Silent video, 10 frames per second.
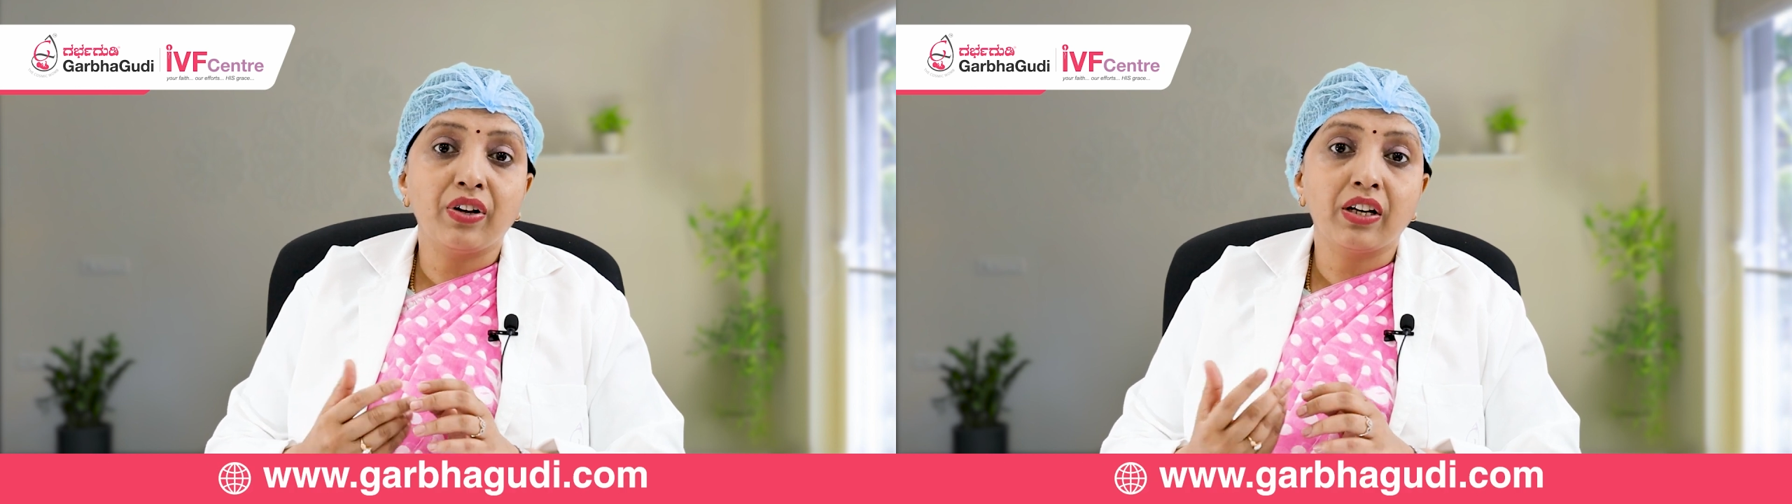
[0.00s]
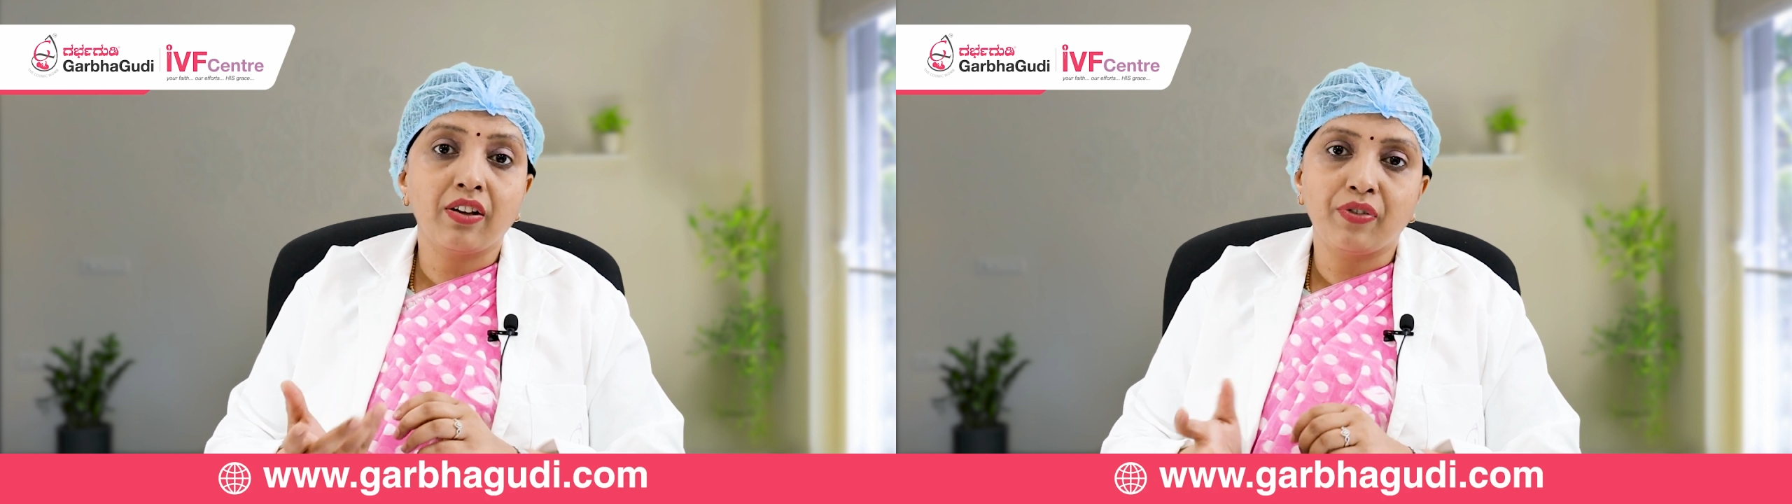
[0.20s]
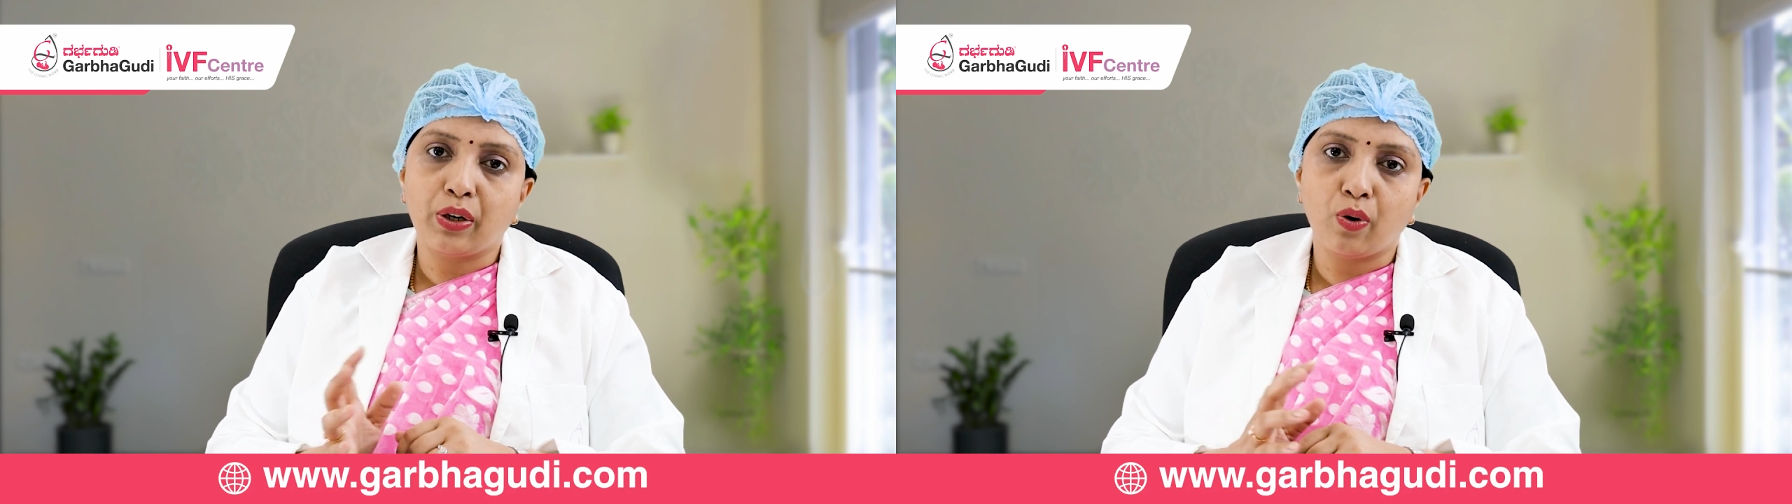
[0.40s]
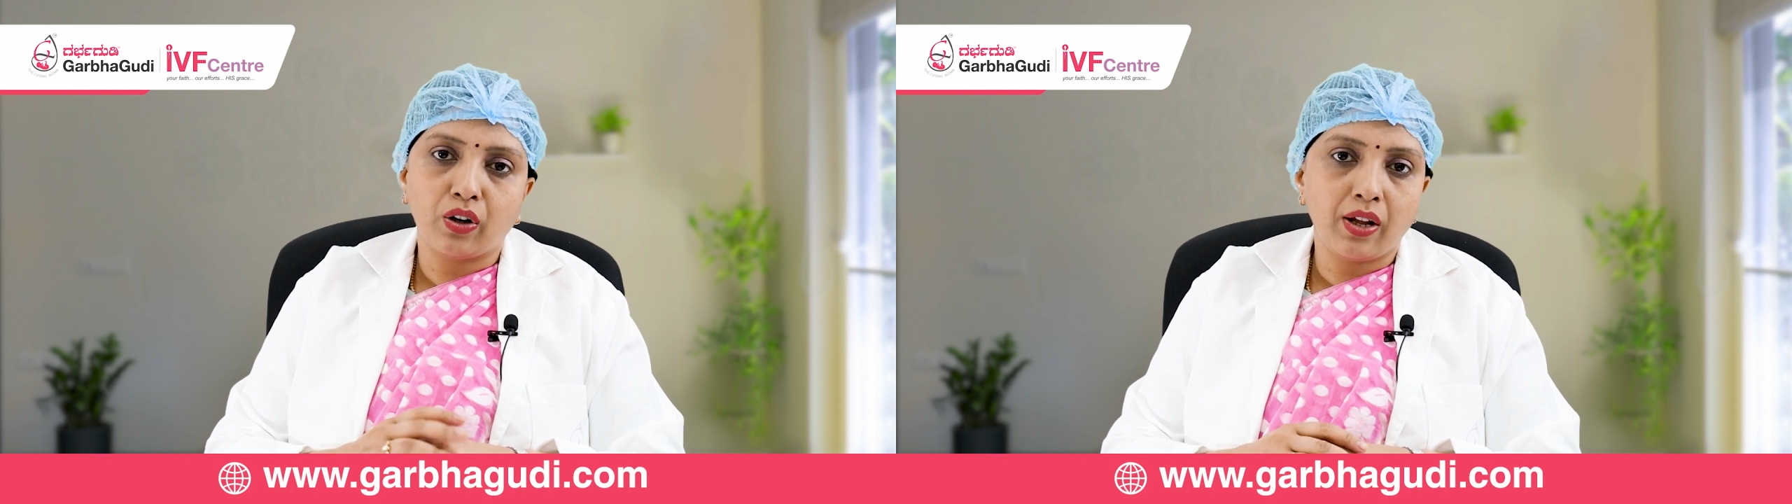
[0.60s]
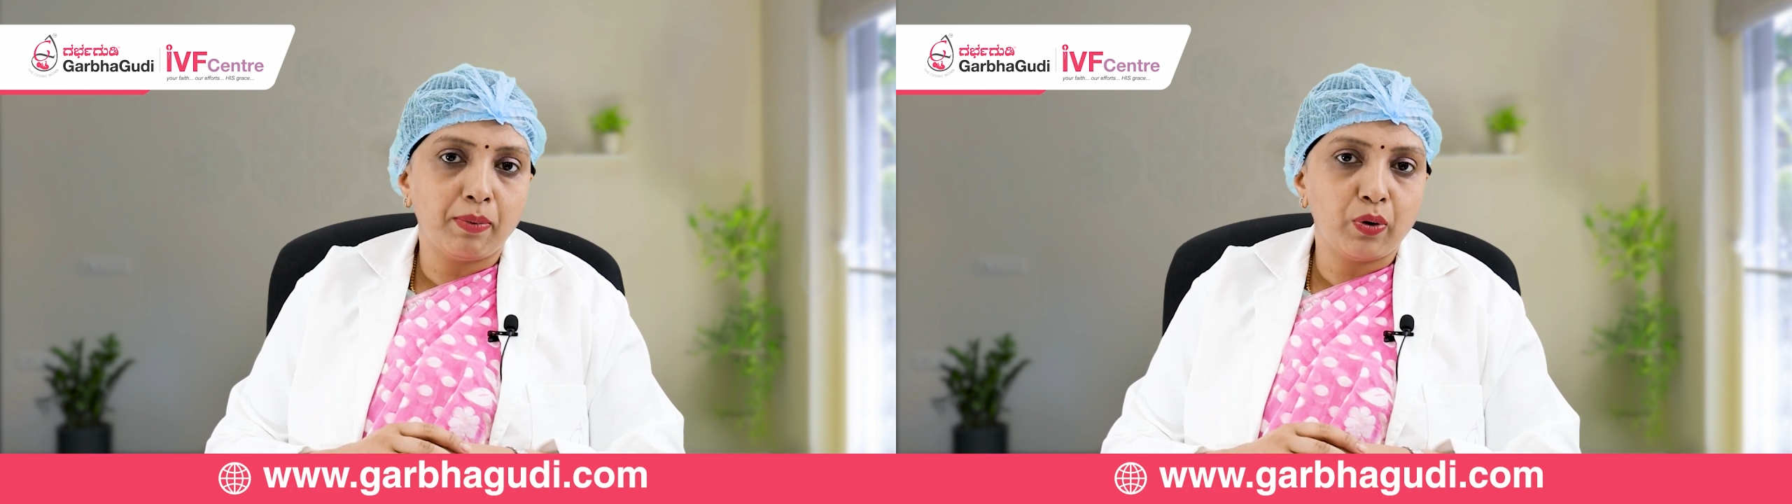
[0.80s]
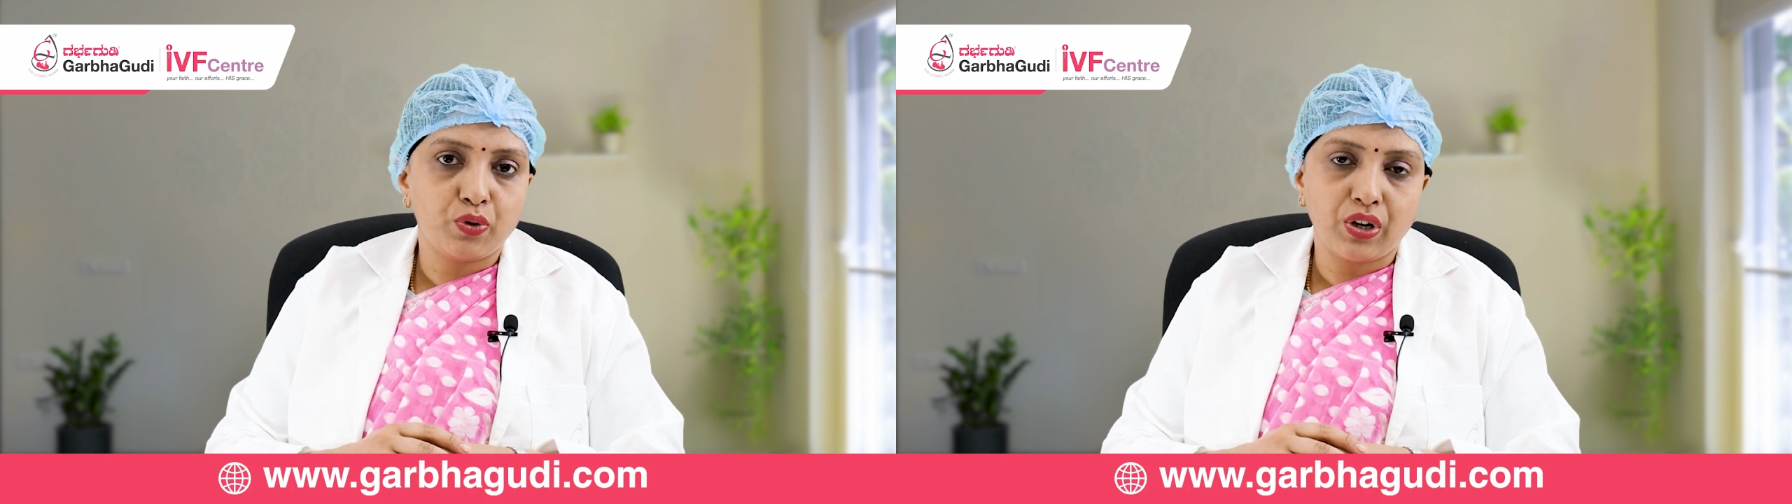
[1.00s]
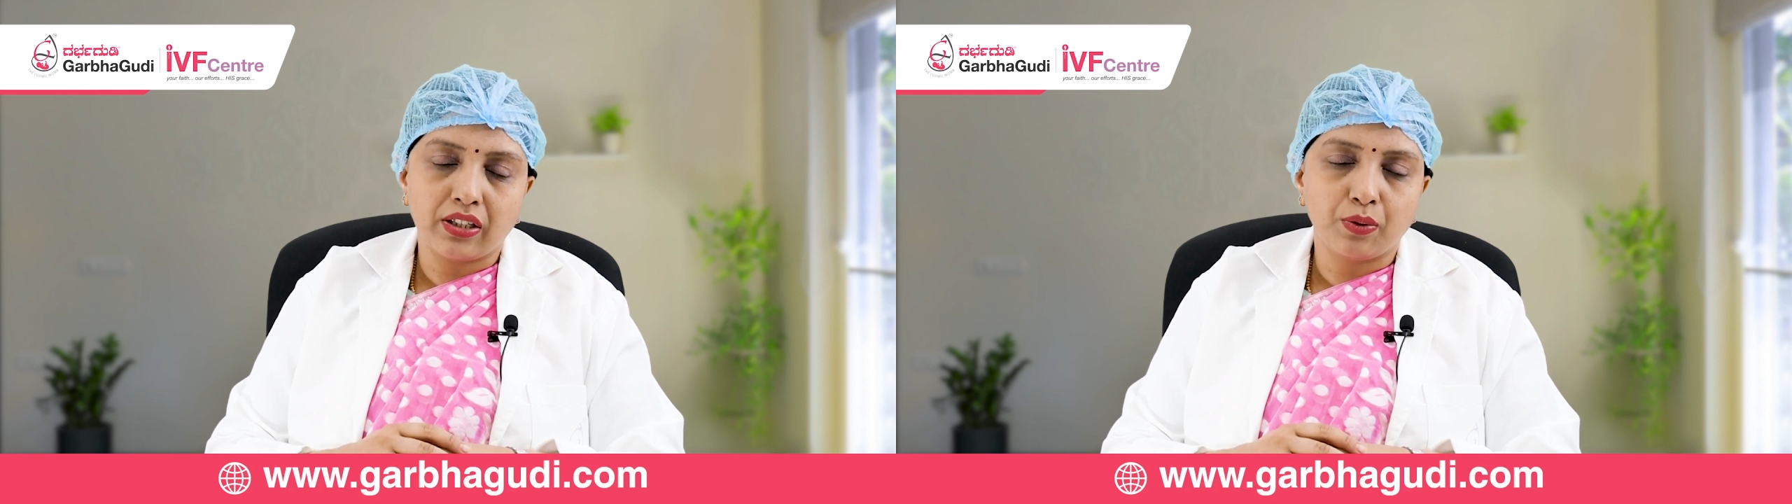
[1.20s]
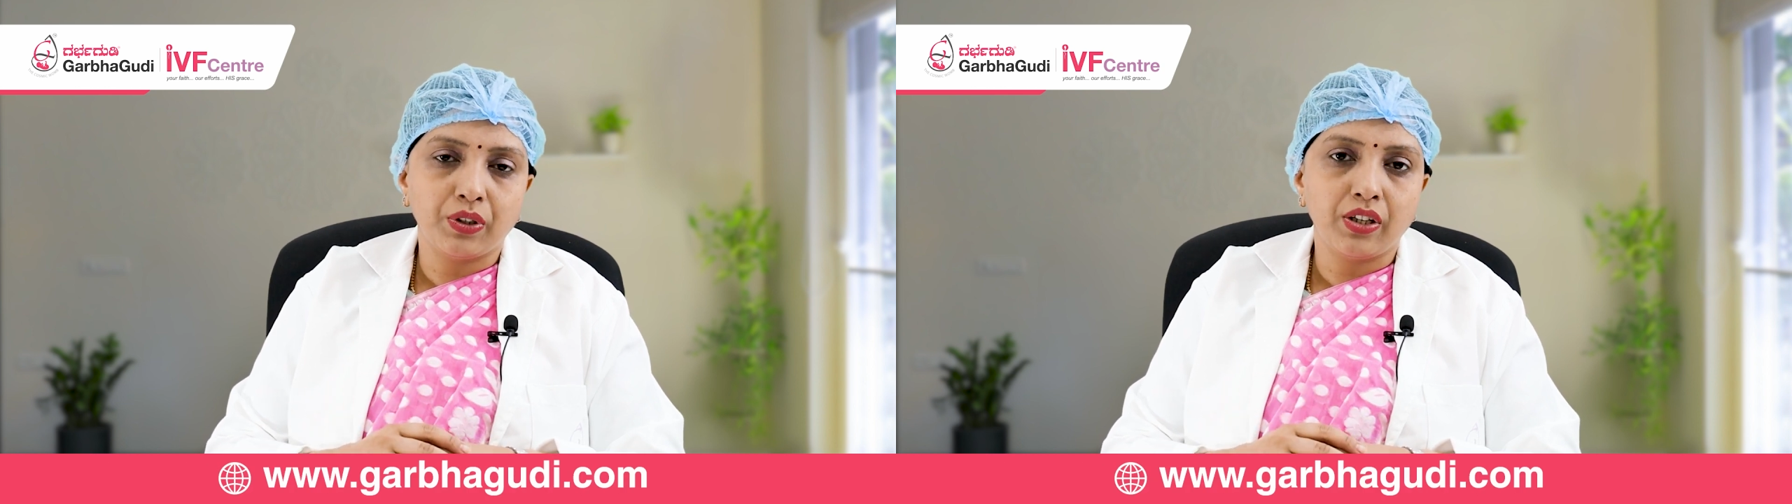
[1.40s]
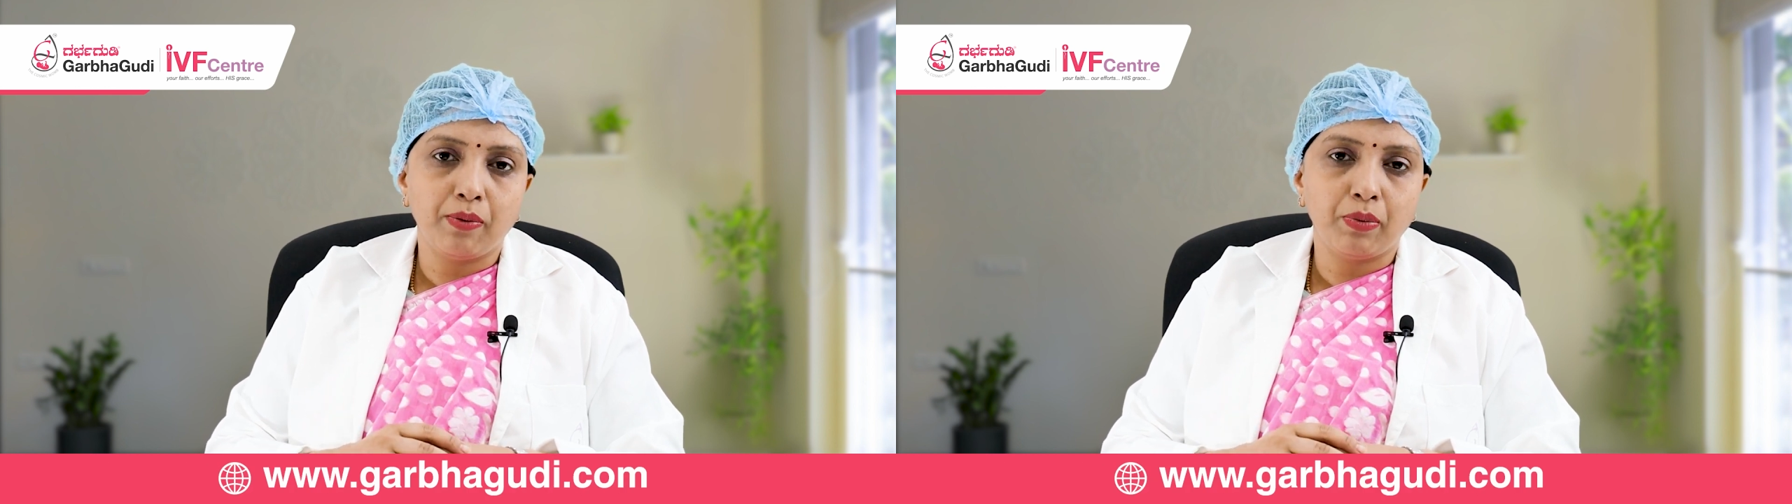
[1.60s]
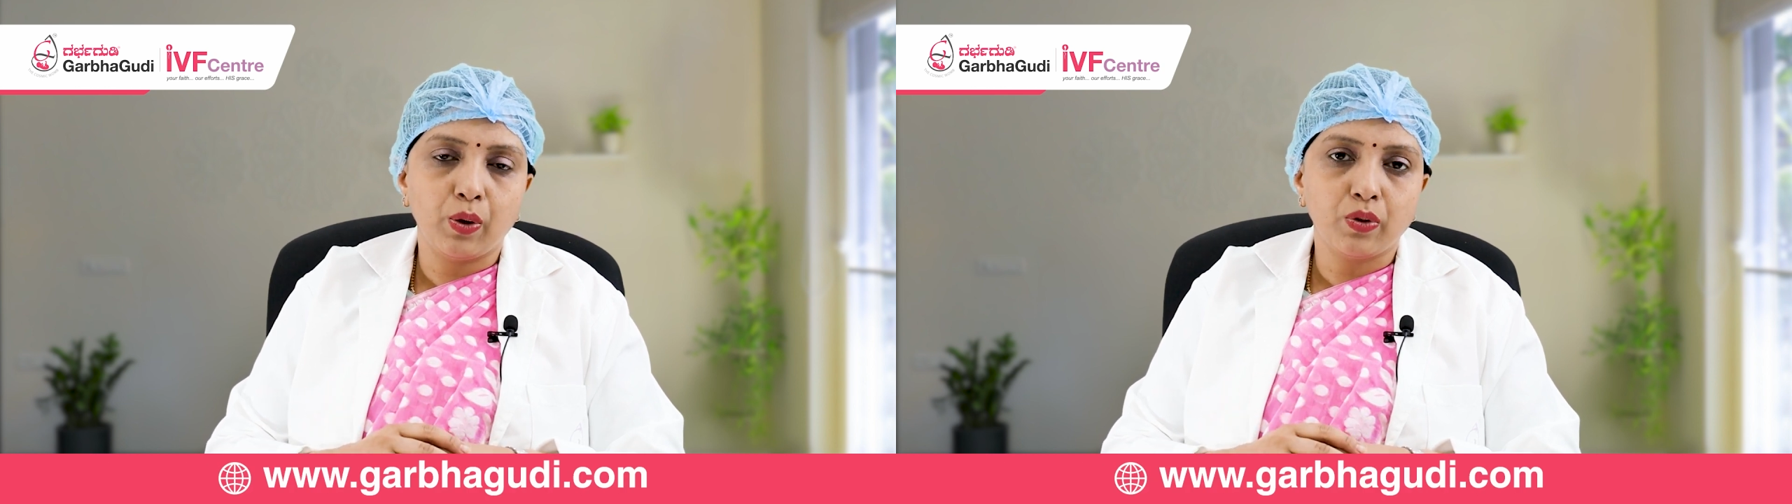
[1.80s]
where they were not able to transfer the
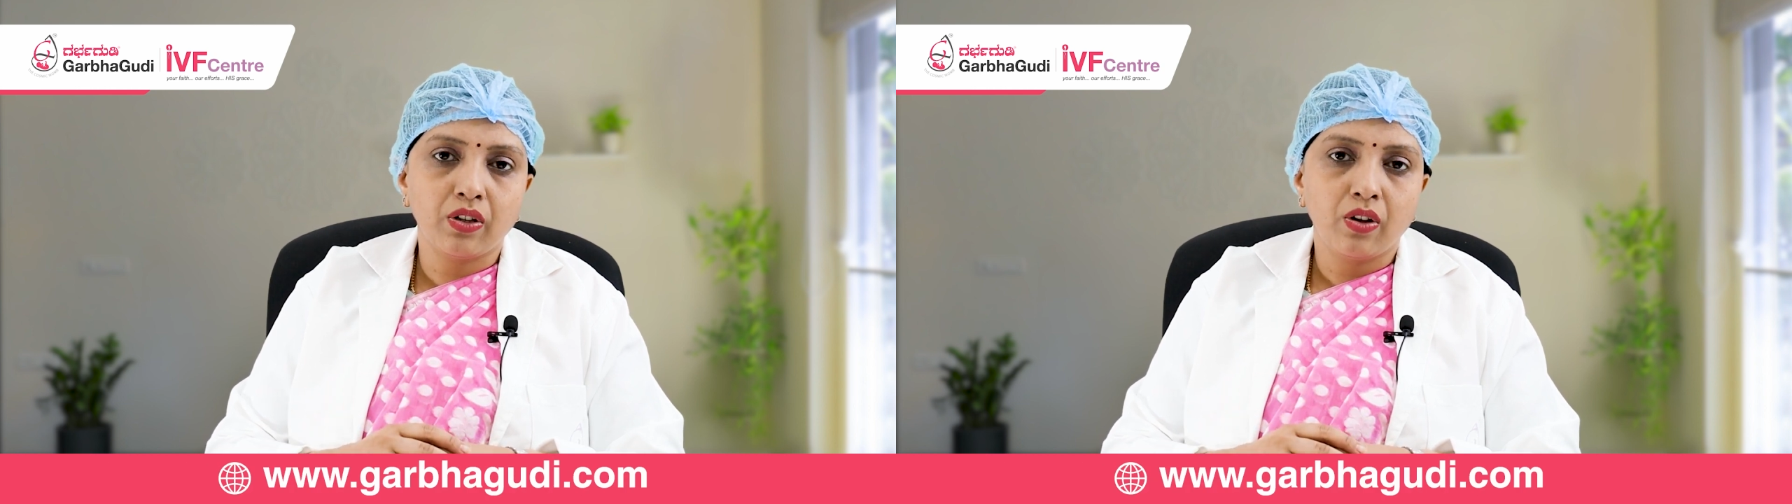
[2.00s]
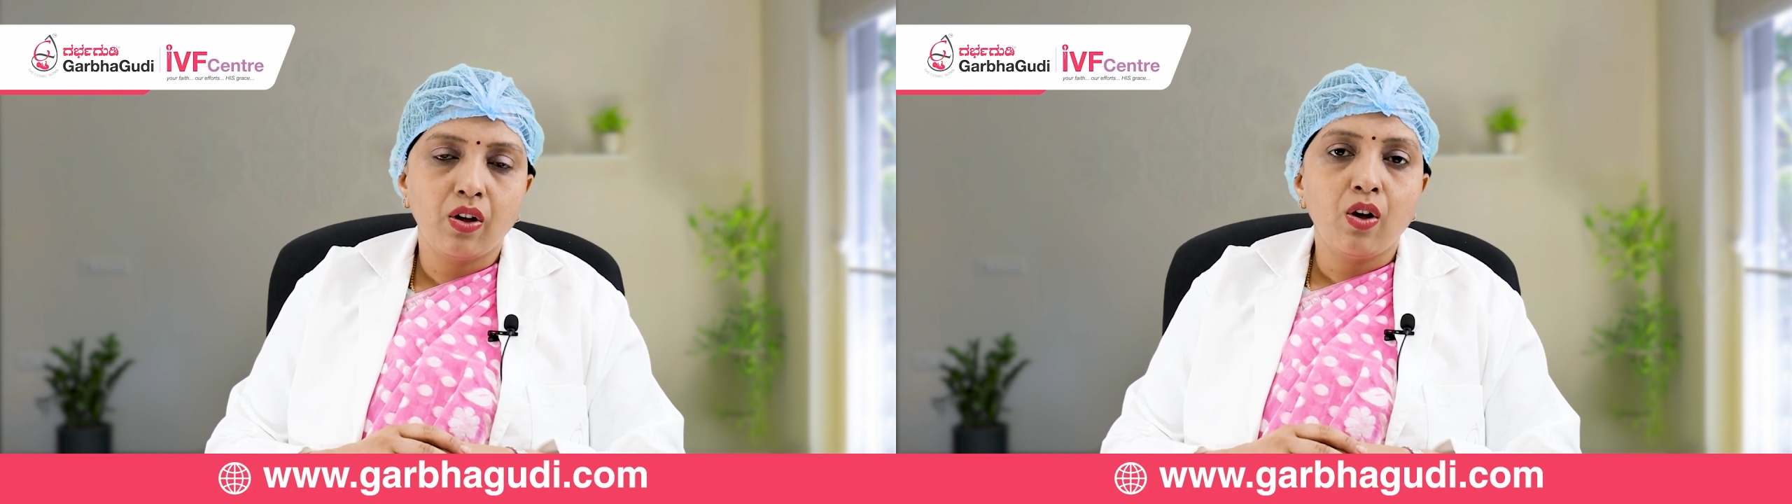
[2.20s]
embryos,